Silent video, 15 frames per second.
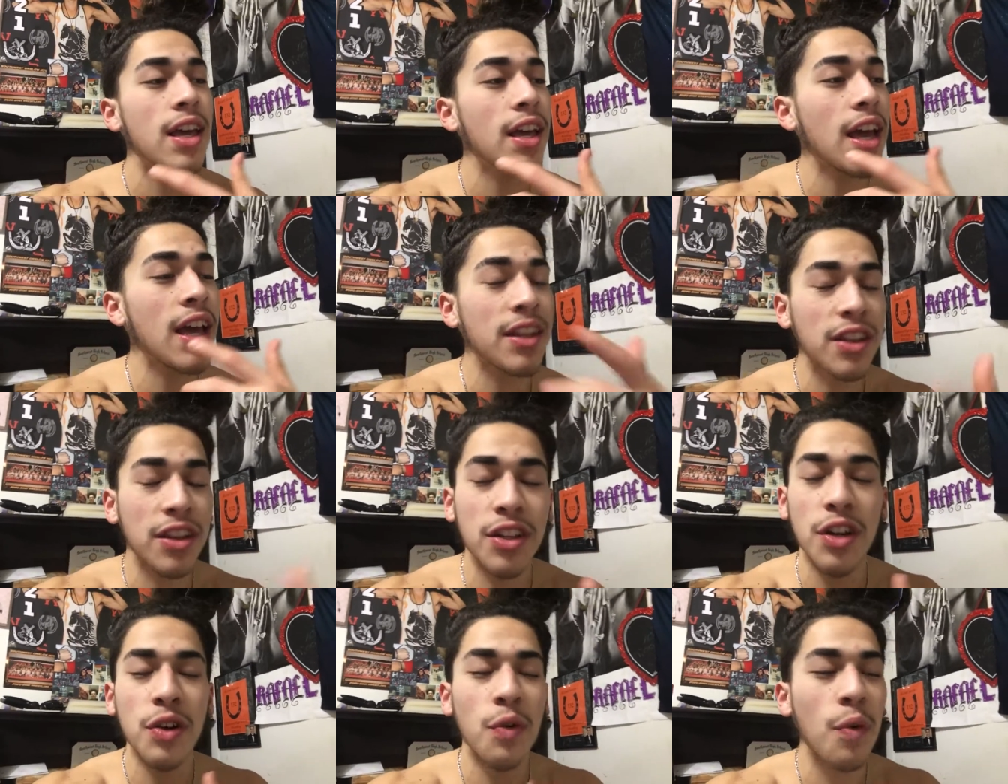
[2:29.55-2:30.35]
And
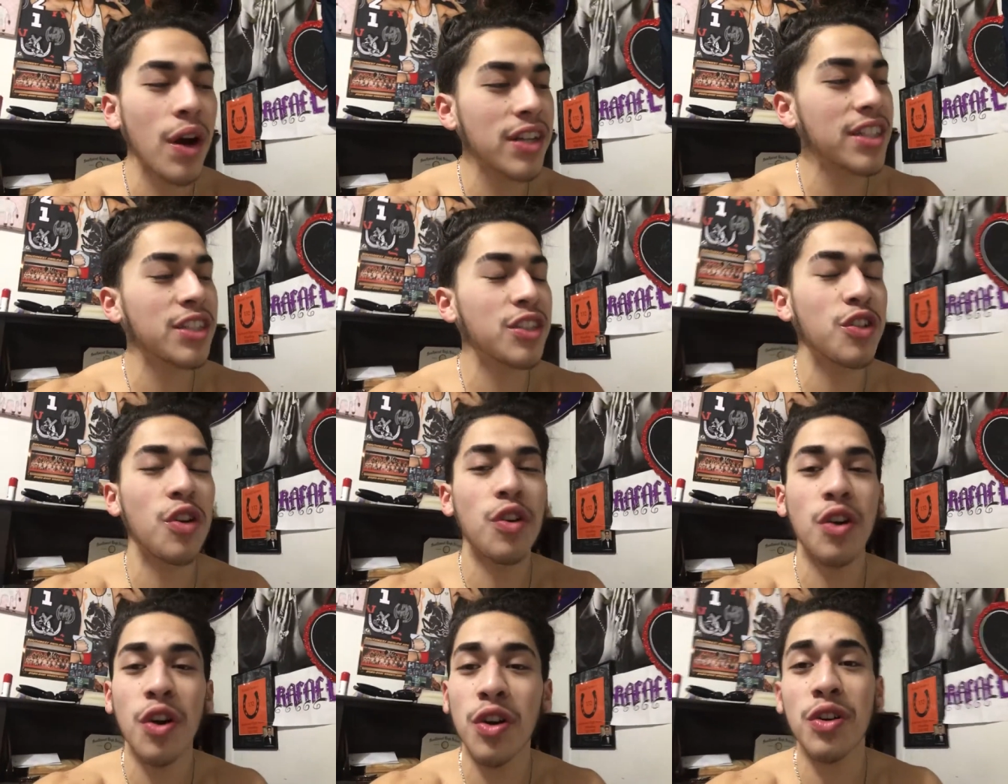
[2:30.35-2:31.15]
look, watch as your
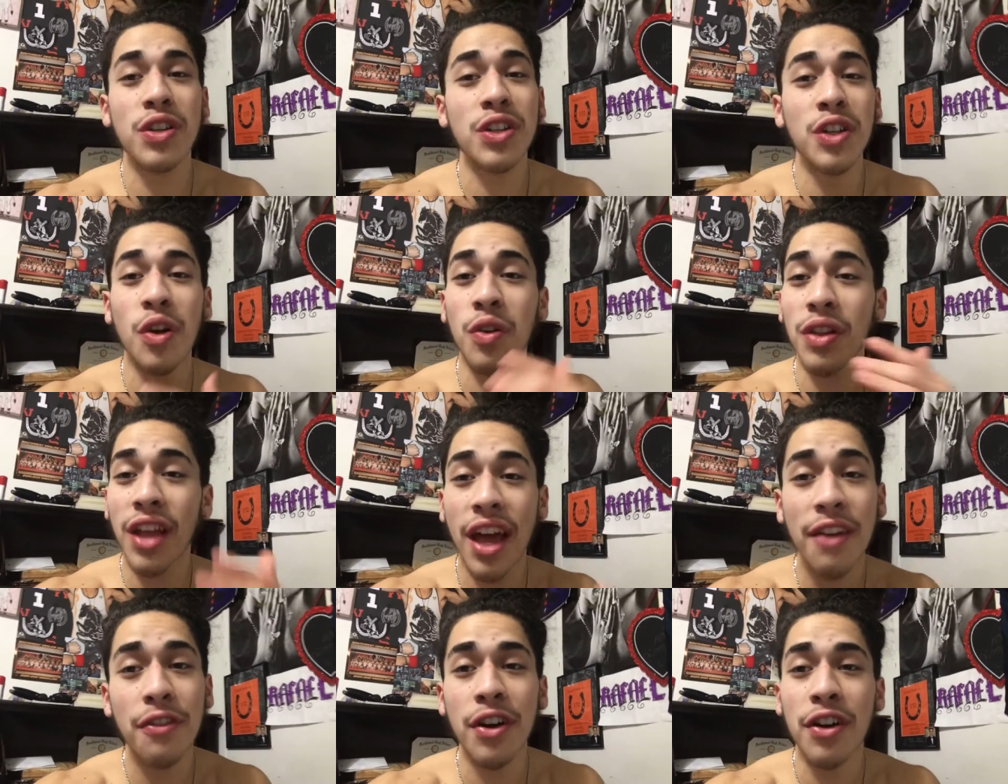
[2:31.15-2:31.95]
go, your
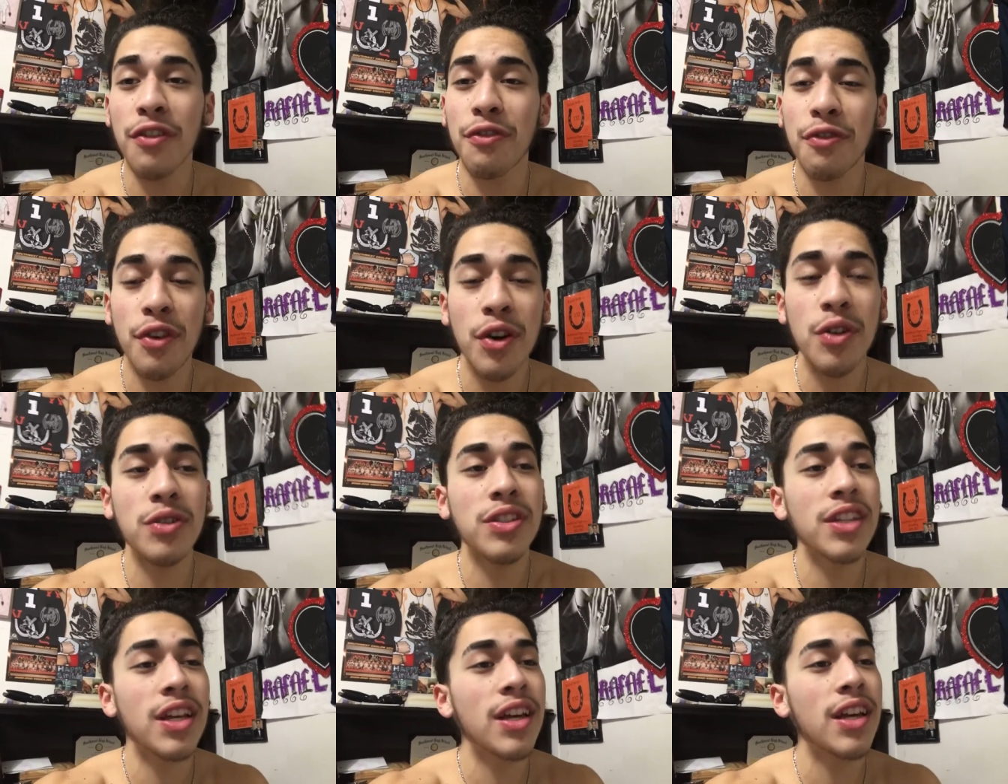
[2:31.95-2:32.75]
life unfolds